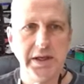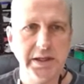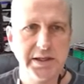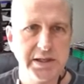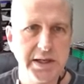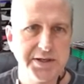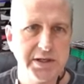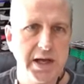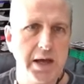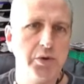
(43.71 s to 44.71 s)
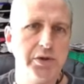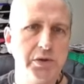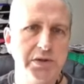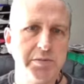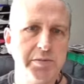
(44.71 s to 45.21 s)
In this lesson, I will
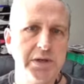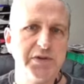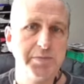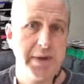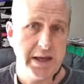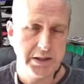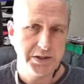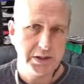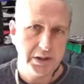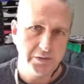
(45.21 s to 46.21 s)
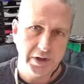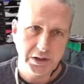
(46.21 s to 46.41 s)
use a bit of Spanish to give